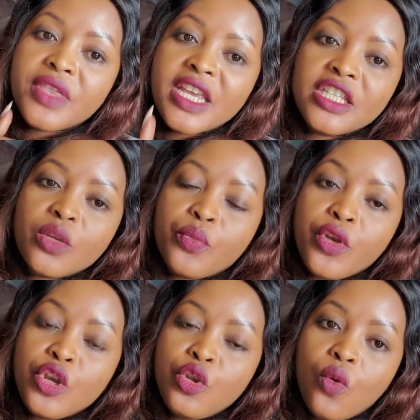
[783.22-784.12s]

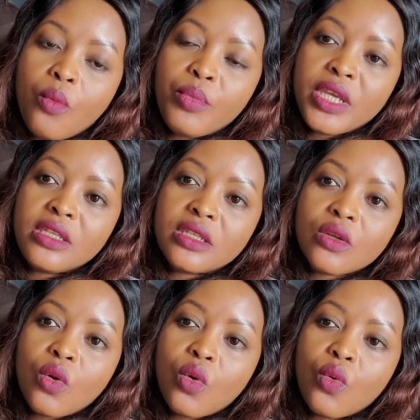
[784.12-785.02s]
entrepreneurial
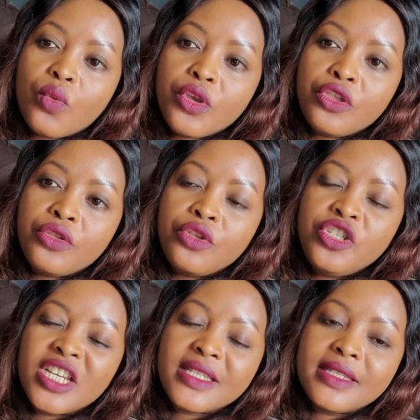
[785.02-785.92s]
bit, or with
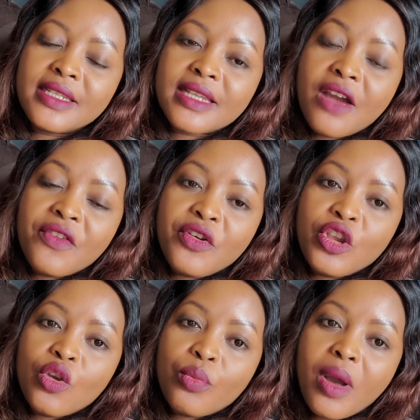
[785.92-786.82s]
just
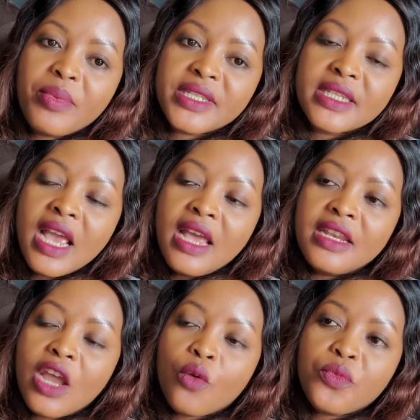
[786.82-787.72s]
discovering your purpose.
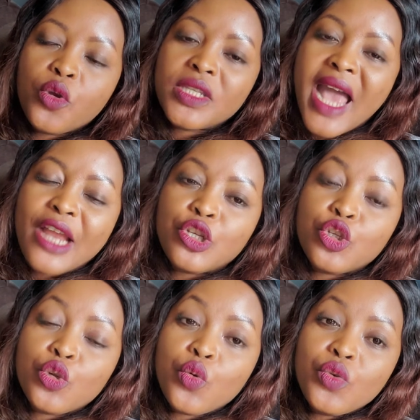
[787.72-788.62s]
Now those are
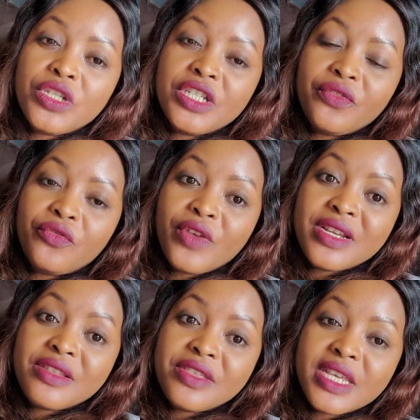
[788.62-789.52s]
two
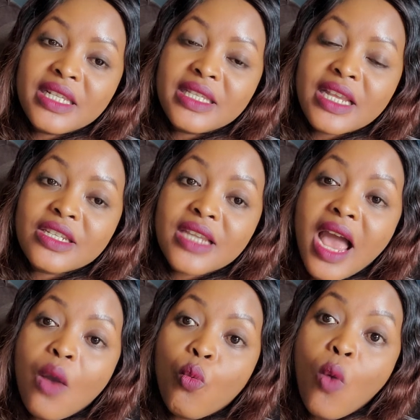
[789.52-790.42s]
different things that
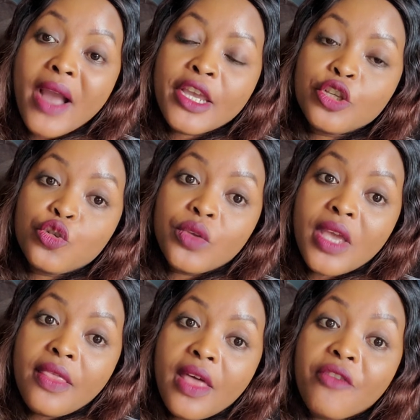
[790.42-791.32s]
are working
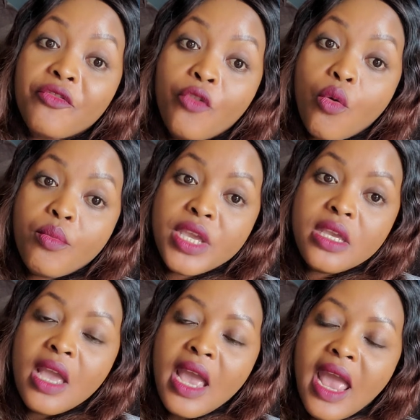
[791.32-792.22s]
together for
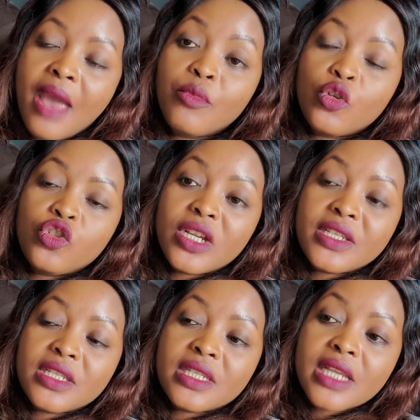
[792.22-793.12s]
me. I'm not
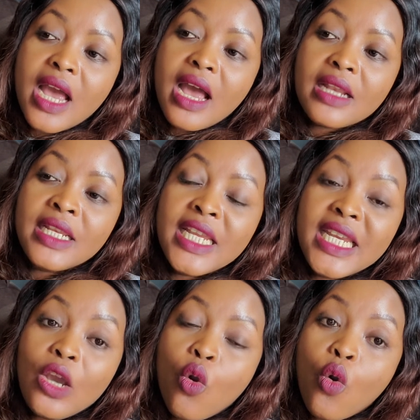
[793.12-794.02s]
just
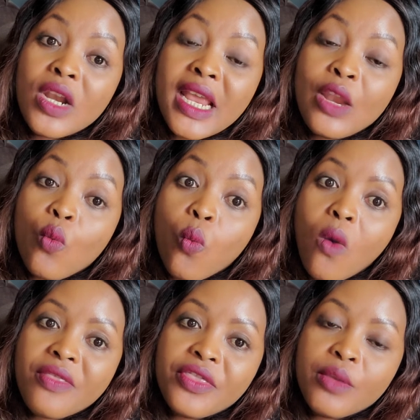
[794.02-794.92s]
leaning on in
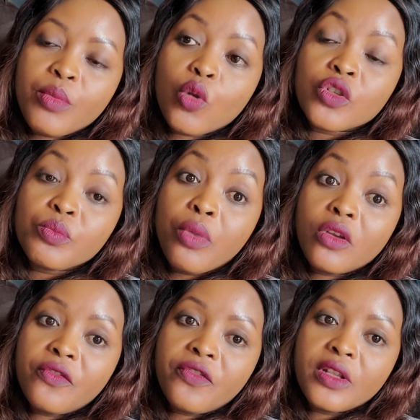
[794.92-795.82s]
one thing, because
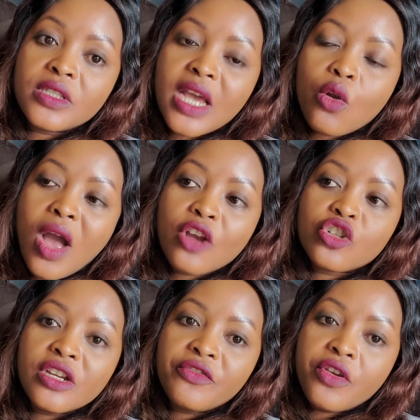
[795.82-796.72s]
both fields are
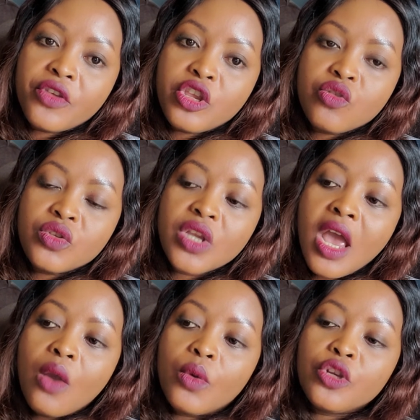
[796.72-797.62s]
actually very huge.
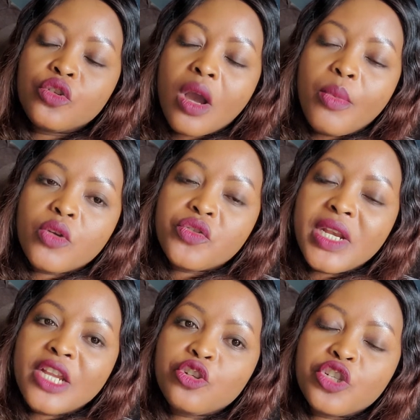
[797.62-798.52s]
When you talk about
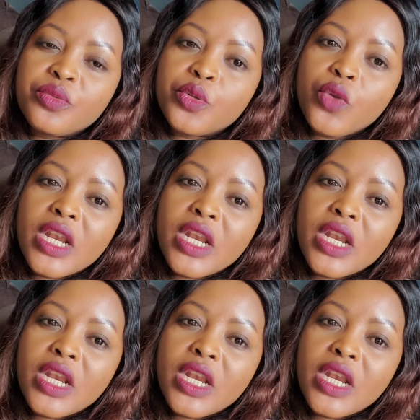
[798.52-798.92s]
relationships